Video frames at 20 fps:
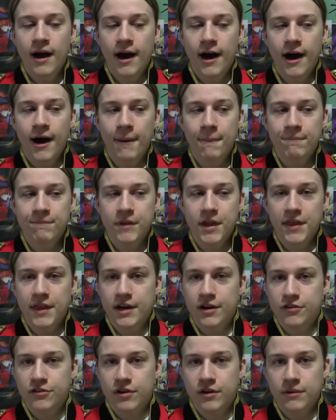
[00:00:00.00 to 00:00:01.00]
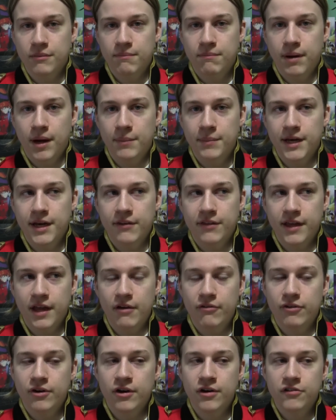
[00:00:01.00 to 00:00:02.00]
and then I'll start pumping out the
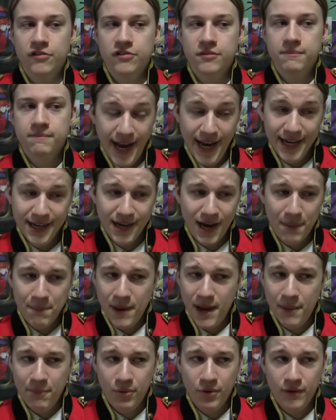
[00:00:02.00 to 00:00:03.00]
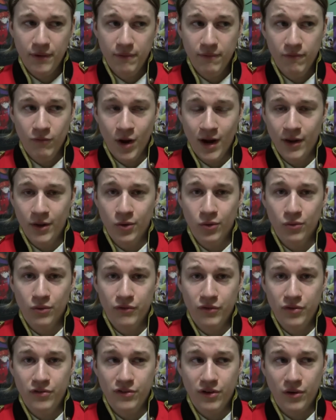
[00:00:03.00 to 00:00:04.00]
FRs, and I may put regular
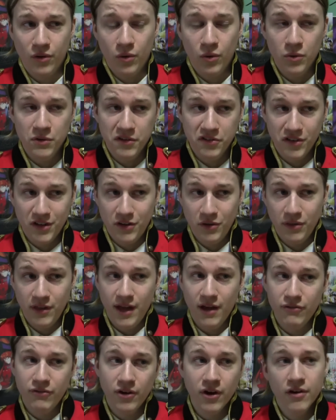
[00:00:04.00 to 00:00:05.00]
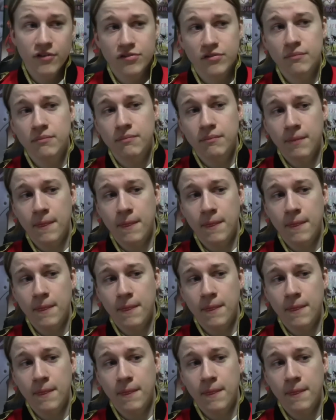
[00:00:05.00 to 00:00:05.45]
reviews on hold as I do the FRs,